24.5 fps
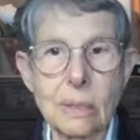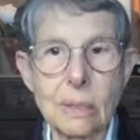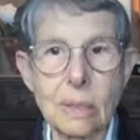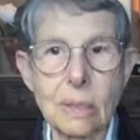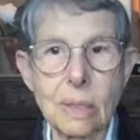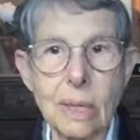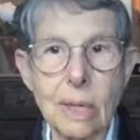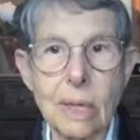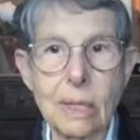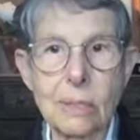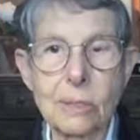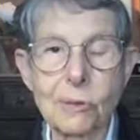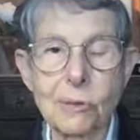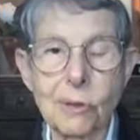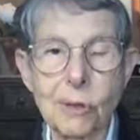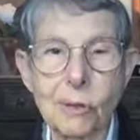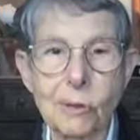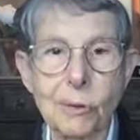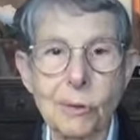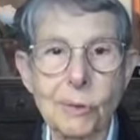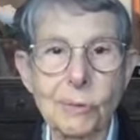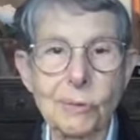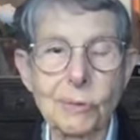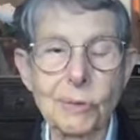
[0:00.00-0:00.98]
I
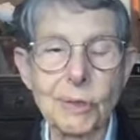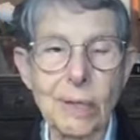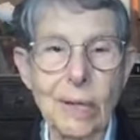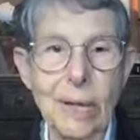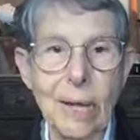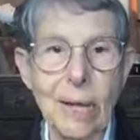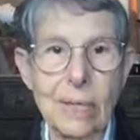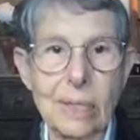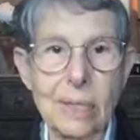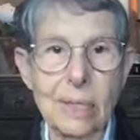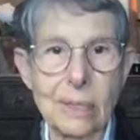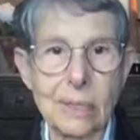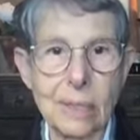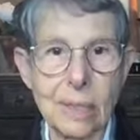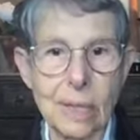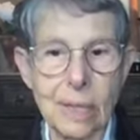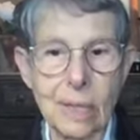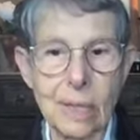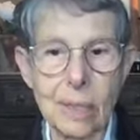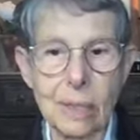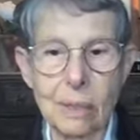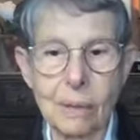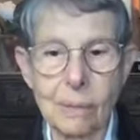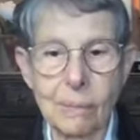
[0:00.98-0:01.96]
struggled through the last
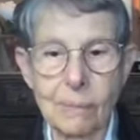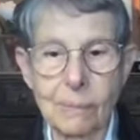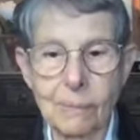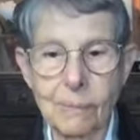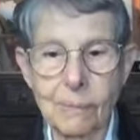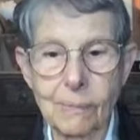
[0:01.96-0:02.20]
day,